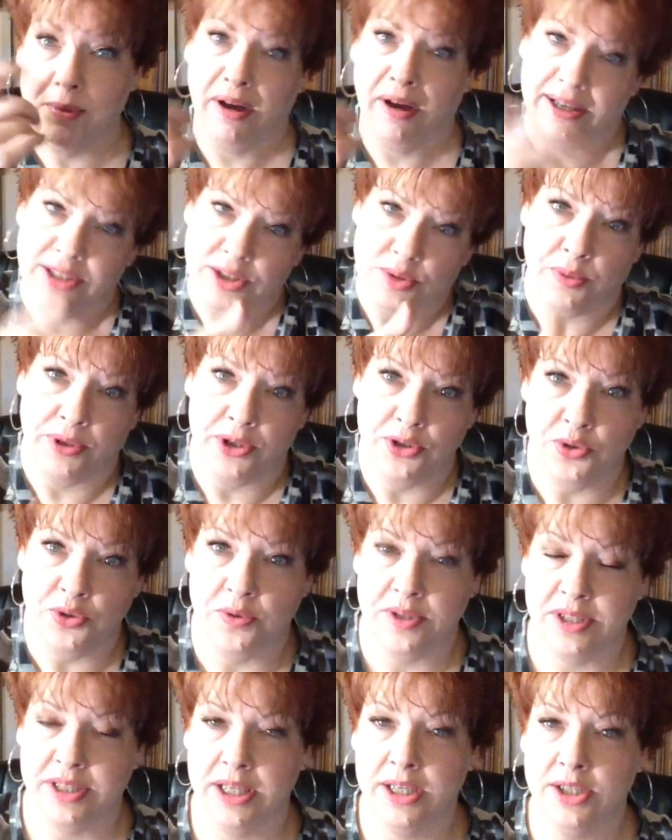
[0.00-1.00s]
I just want to do
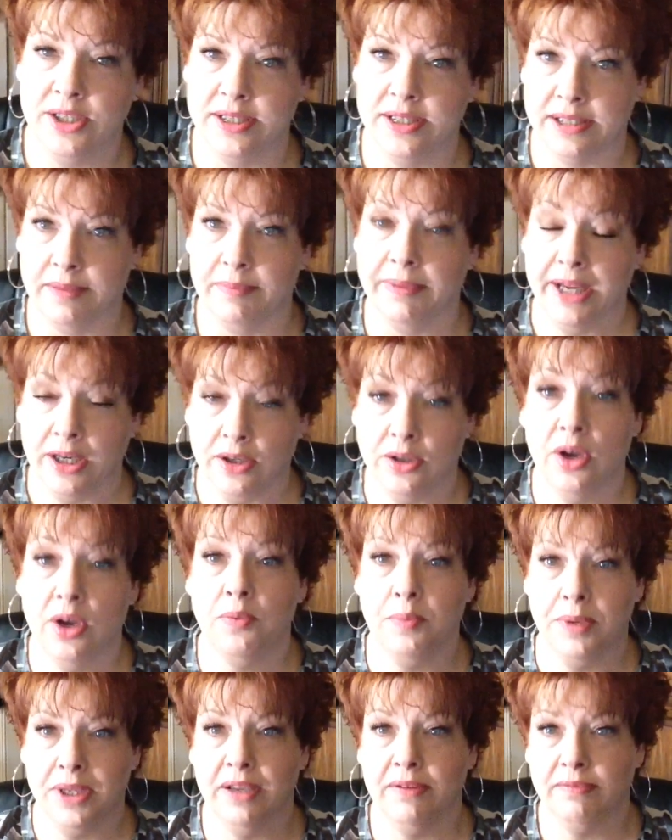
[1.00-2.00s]
the dishes." I'm like, "No,
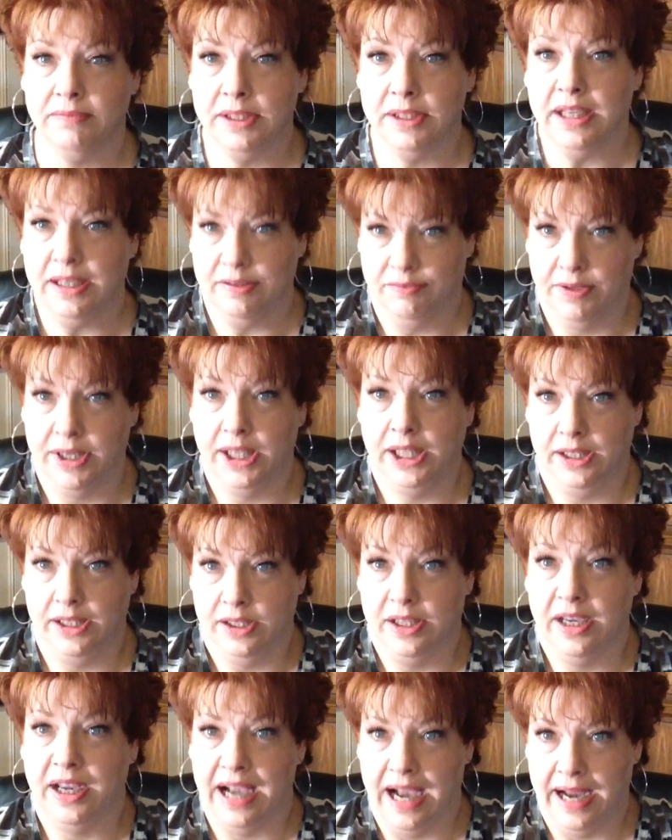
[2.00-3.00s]
but you
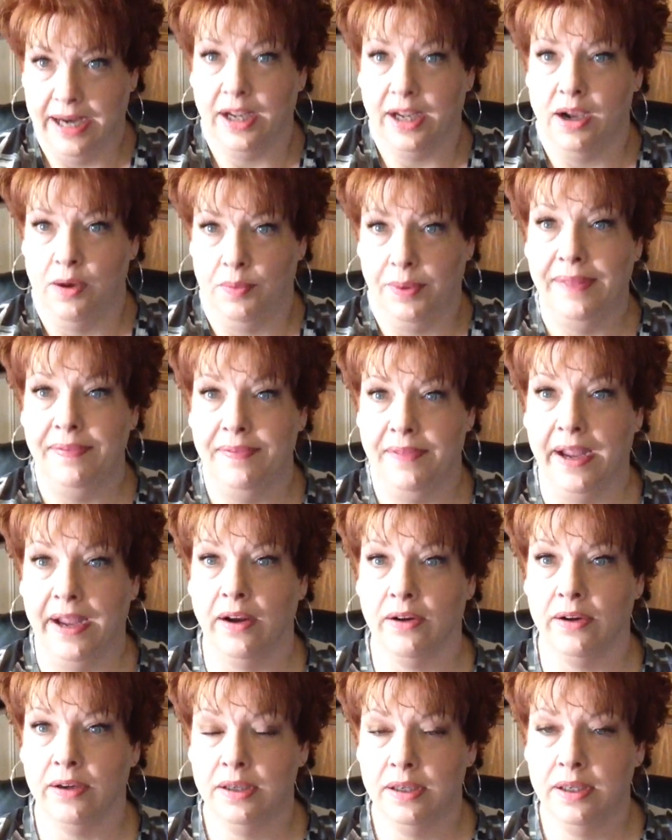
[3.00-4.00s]
gotta go in there
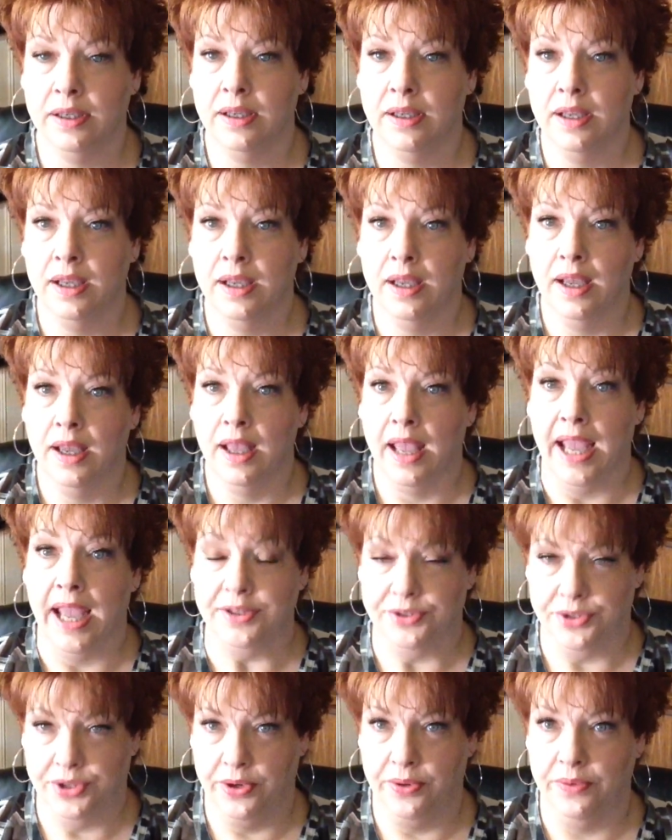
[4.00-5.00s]
and
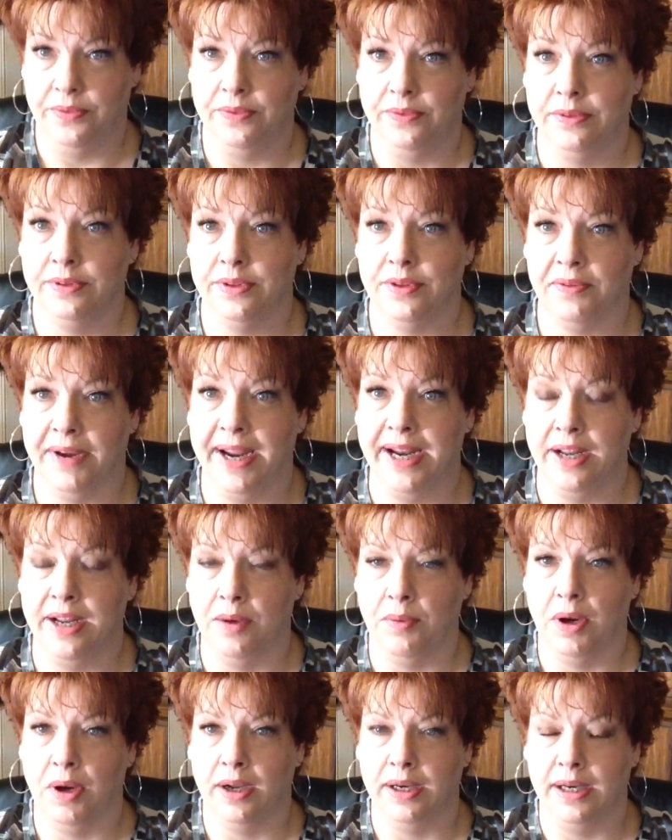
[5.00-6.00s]
turn the radio
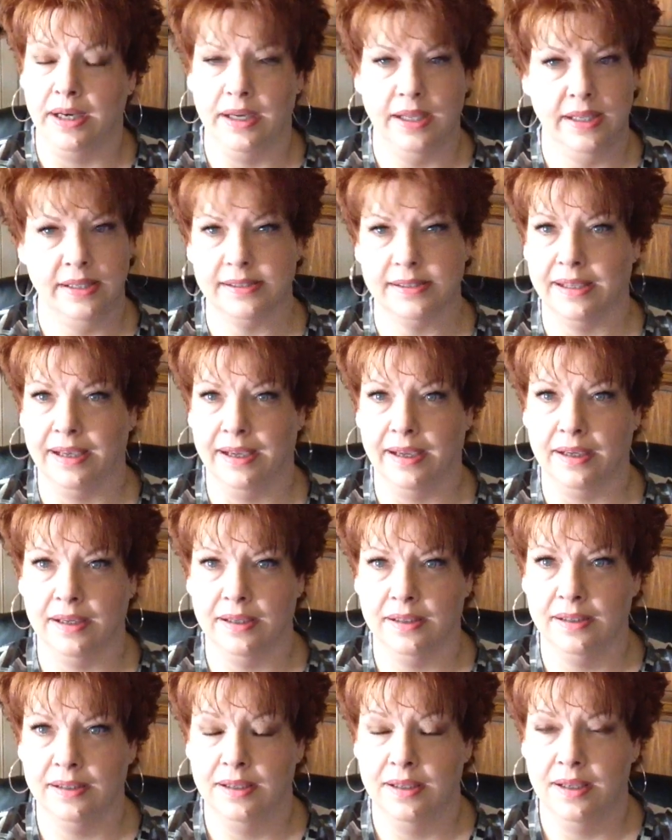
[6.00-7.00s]
on." And he's like,
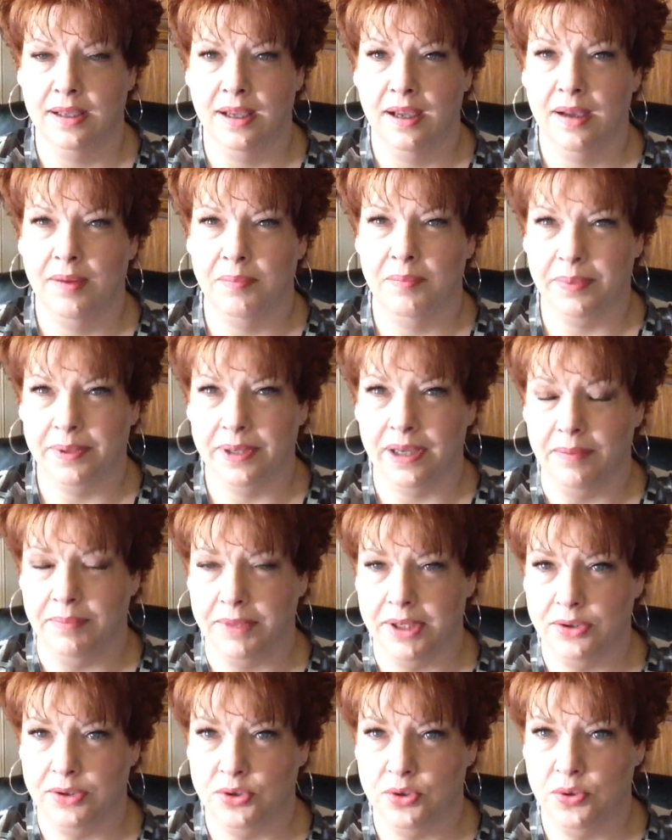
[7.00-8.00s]
"But I'm
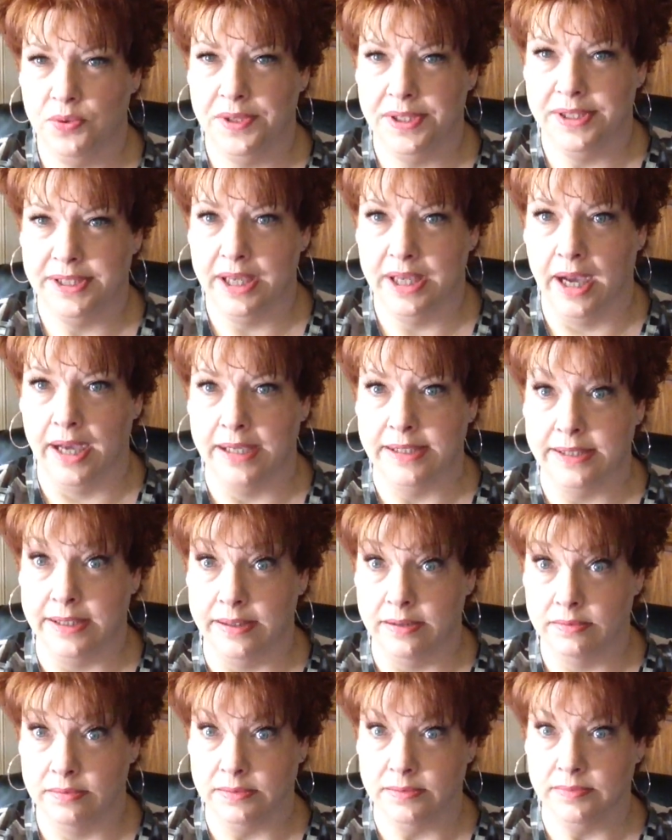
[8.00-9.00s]
gonna do I said,
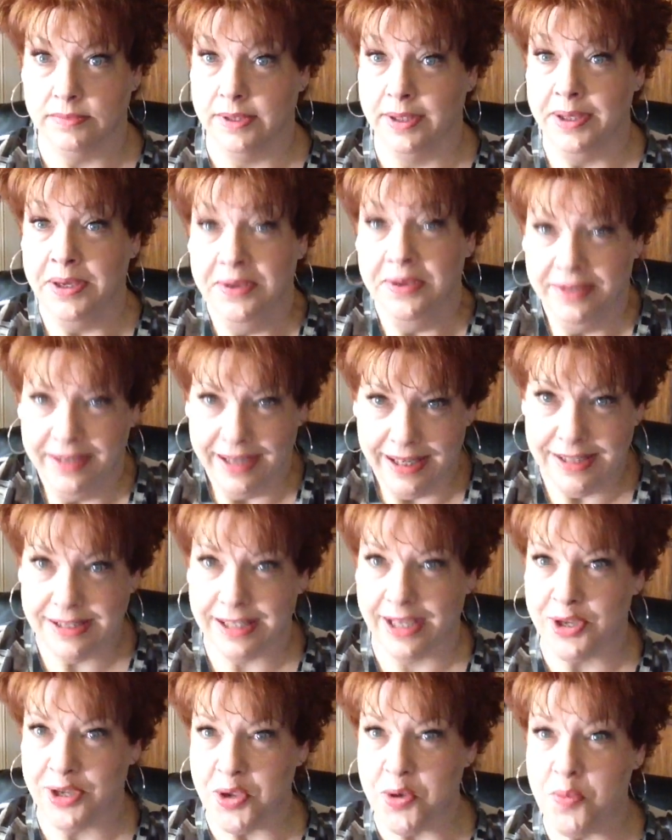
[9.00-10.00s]
he's
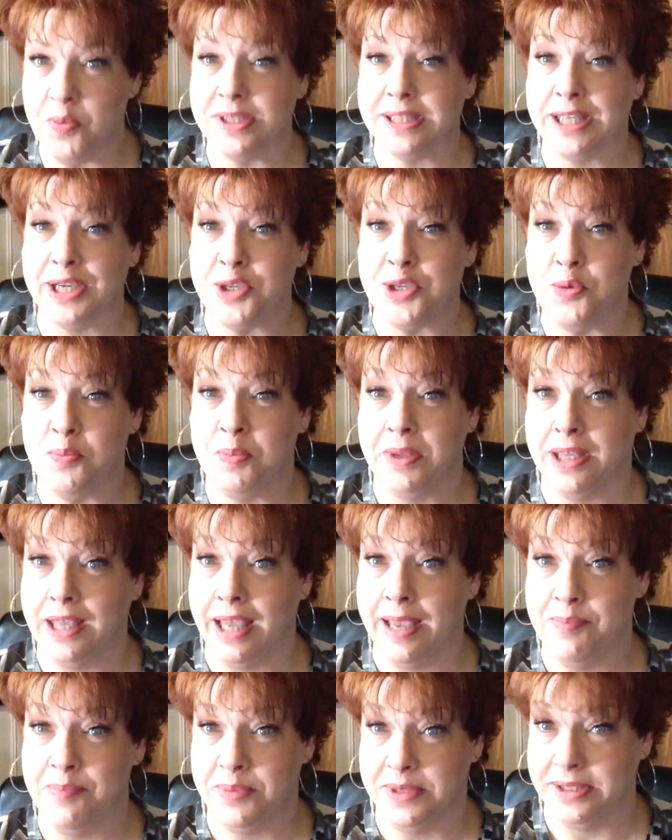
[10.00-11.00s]
like, it was like you
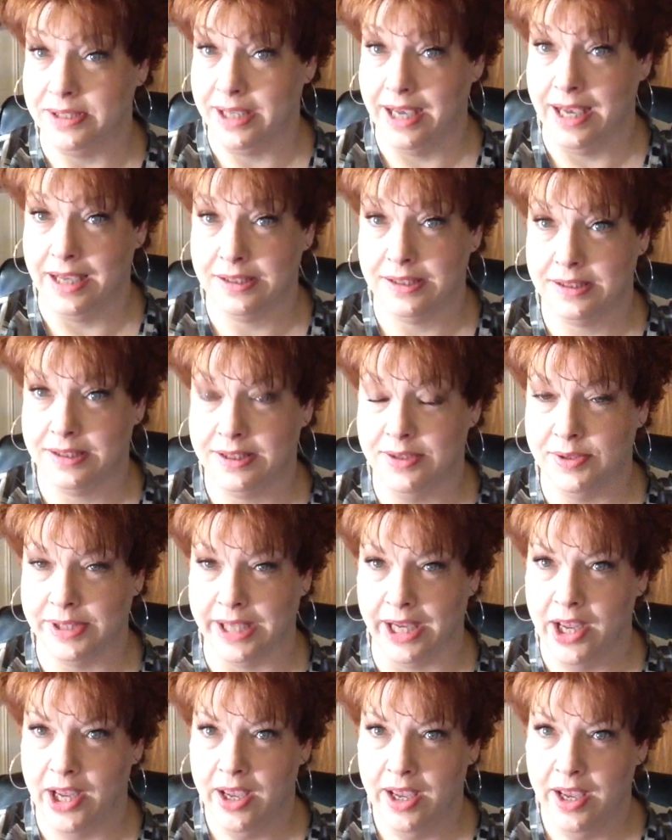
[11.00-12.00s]
became possessed. He was like,
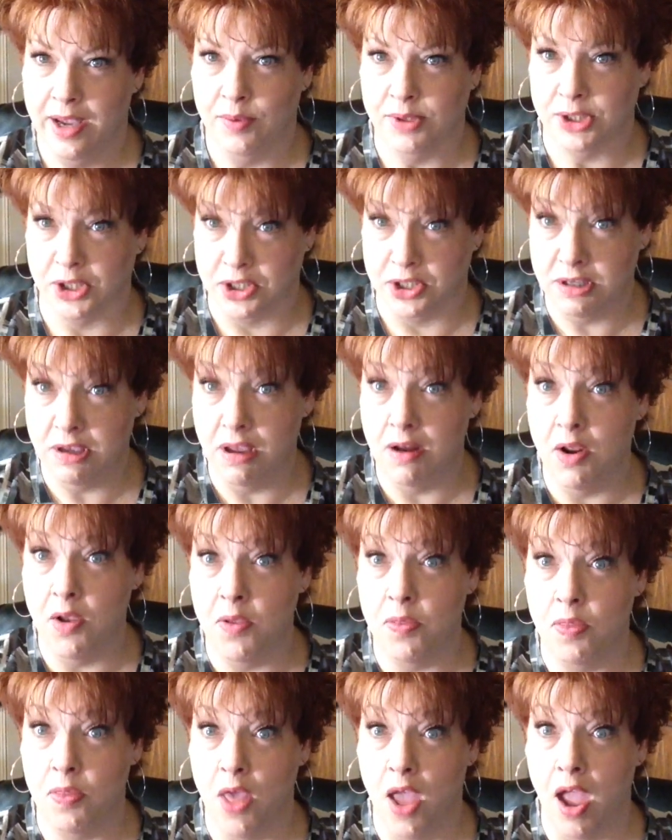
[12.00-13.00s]
"Get
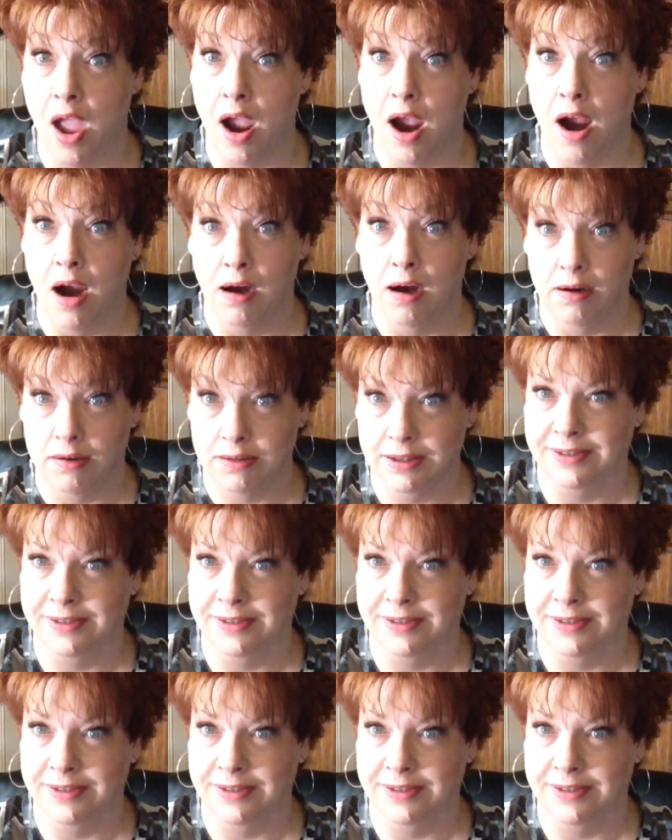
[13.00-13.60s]
in there."